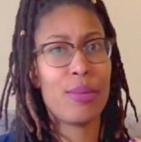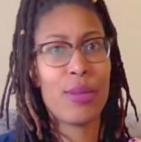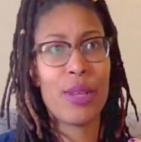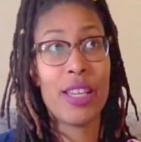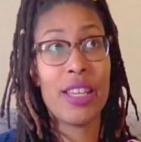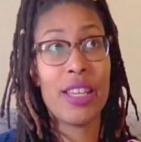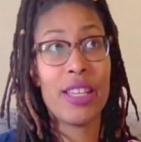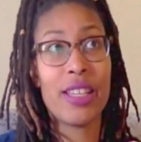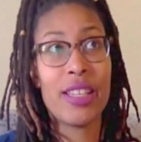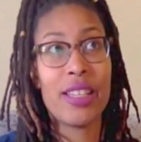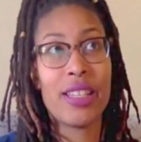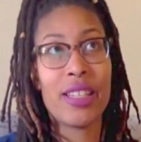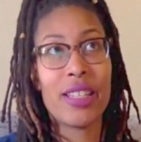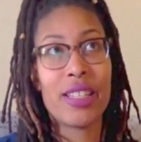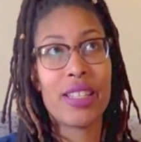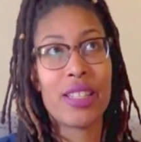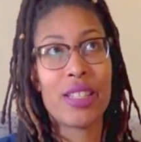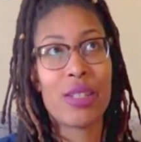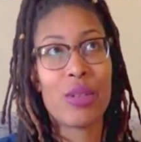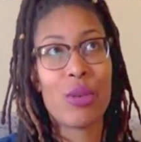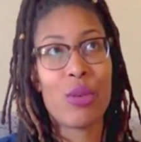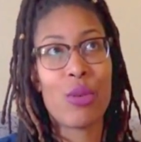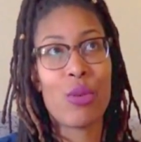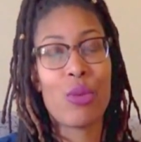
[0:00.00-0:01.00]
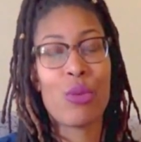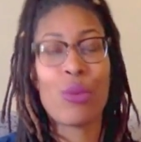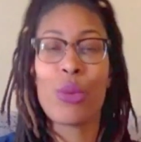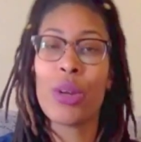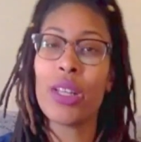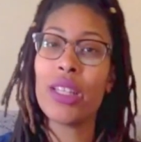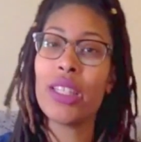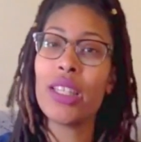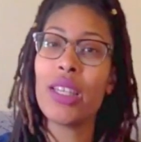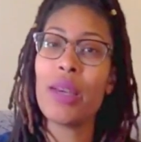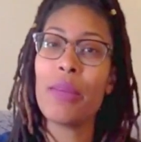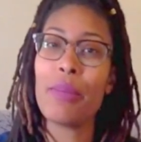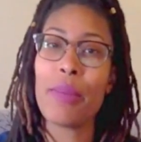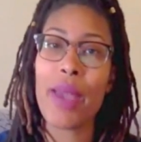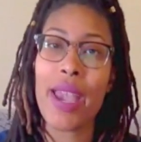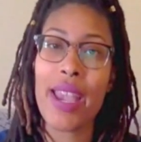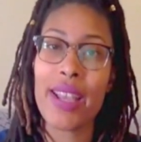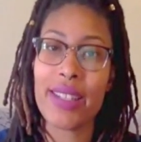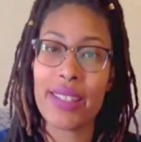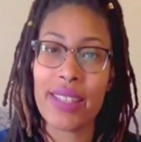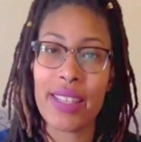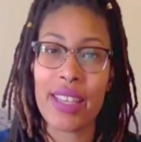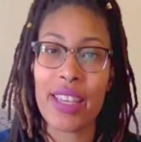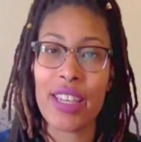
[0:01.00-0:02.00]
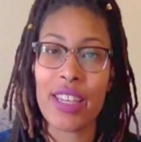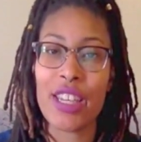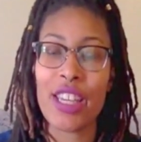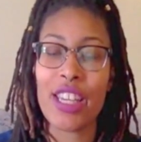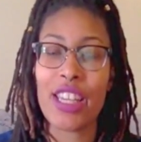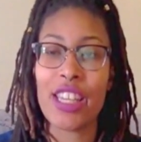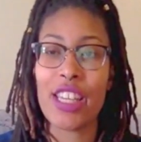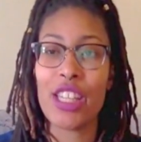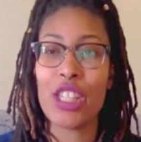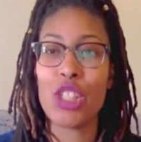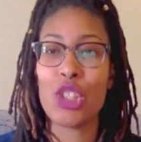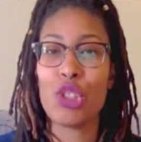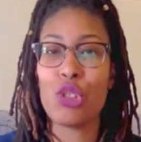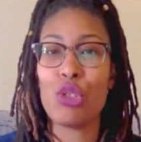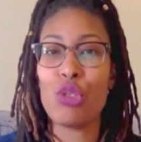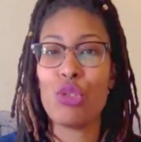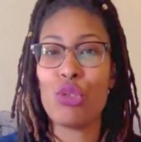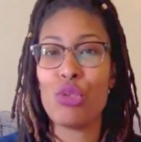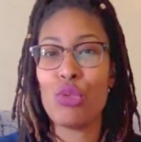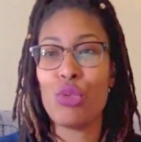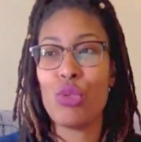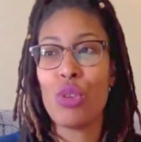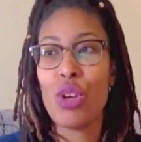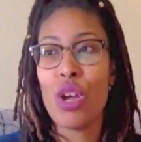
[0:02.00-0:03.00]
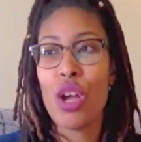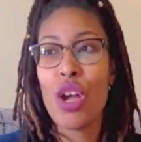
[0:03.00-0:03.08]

is really amazing, and it gets you